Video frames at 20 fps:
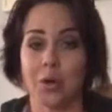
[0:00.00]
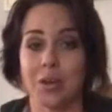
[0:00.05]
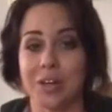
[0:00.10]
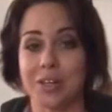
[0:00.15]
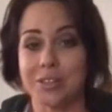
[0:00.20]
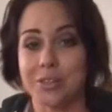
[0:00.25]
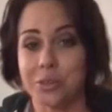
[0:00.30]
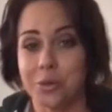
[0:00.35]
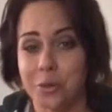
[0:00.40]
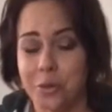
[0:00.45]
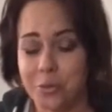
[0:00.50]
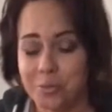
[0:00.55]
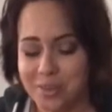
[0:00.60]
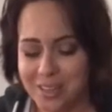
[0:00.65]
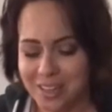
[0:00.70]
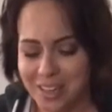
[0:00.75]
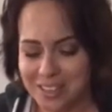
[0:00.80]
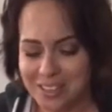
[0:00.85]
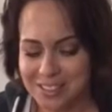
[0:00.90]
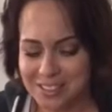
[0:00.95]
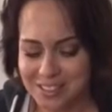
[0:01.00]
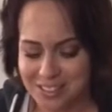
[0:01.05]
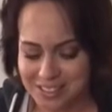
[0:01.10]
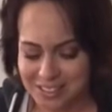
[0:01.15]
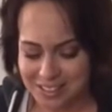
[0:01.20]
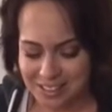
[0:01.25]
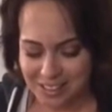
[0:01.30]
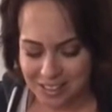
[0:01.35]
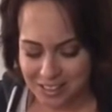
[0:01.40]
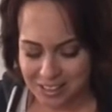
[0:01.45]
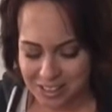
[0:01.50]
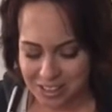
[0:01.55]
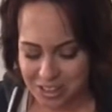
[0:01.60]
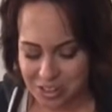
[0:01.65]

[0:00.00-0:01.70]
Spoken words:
Okay, so I hope you guys can see this.